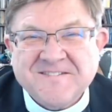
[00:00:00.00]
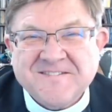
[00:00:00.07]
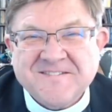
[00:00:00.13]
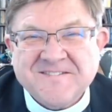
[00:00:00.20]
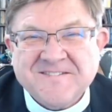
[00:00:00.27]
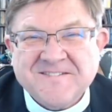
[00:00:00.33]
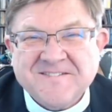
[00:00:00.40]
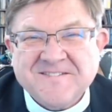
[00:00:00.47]

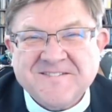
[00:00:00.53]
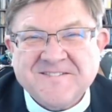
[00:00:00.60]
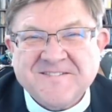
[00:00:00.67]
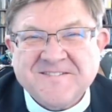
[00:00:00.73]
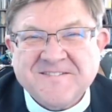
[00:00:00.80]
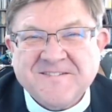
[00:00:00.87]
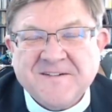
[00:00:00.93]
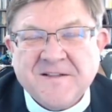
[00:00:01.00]

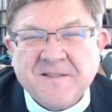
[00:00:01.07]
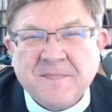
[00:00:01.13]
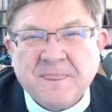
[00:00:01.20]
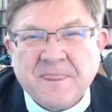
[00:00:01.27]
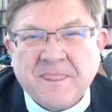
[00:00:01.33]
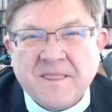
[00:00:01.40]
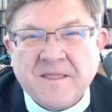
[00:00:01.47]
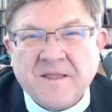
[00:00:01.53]

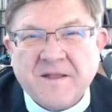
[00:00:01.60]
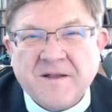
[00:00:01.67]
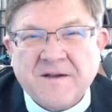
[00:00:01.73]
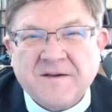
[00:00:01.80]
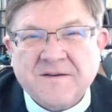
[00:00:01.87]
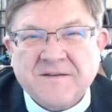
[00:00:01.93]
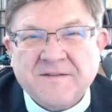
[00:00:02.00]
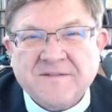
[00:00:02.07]

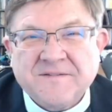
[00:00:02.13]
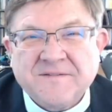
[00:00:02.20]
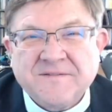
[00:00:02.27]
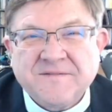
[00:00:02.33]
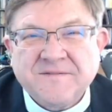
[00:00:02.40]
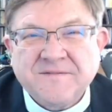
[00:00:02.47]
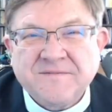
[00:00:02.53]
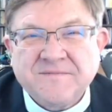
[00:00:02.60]

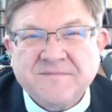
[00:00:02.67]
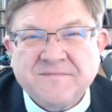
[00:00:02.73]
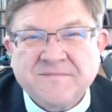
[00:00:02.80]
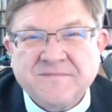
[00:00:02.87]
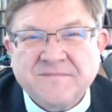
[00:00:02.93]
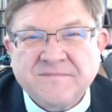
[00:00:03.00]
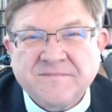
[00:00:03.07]
[no speech]